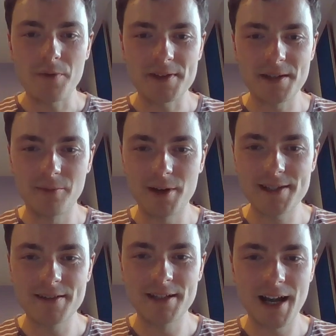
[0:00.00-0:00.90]
some
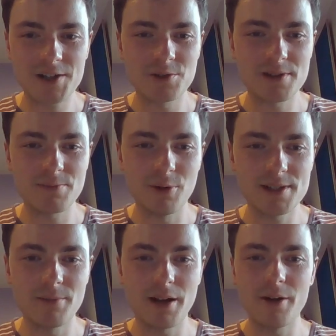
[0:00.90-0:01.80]
reason, the national
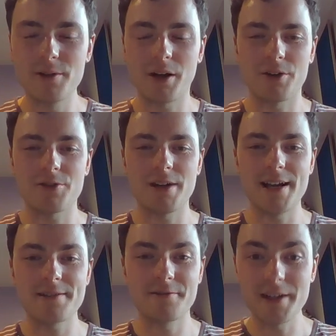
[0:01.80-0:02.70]
sport in my own country
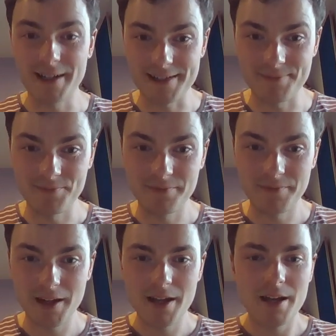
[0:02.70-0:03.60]
is cricket.
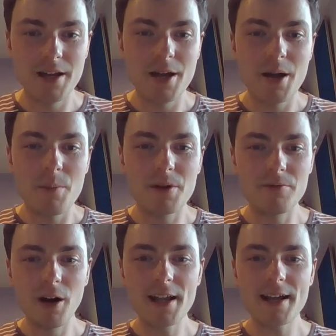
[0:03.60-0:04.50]
But
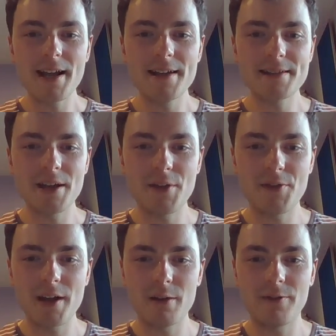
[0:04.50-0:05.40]
running is a
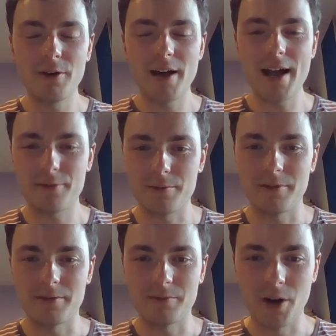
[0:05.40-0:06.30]
thing for
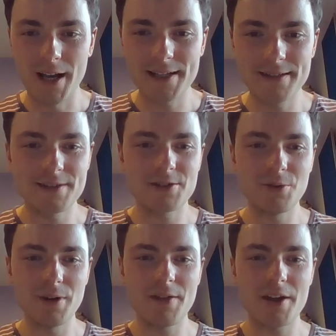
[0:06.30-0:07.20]
everyone, right?
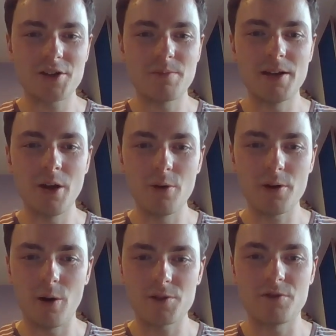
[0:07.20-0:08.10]
Surely there should be no
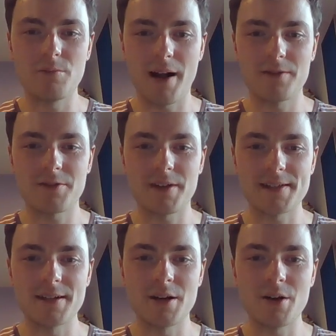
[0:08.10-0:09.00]
cultural
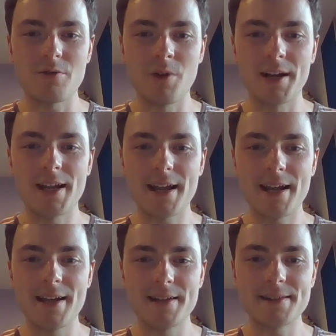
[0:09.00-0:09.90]
boundaries. Running
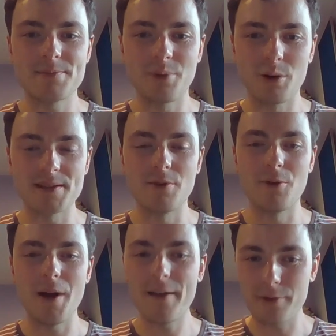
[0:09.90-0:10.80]
is
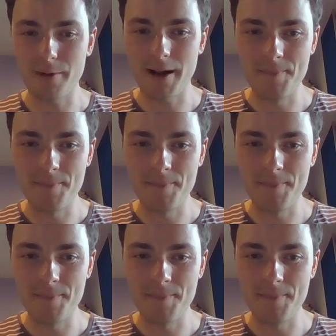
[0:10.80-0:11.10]
possible everywhere.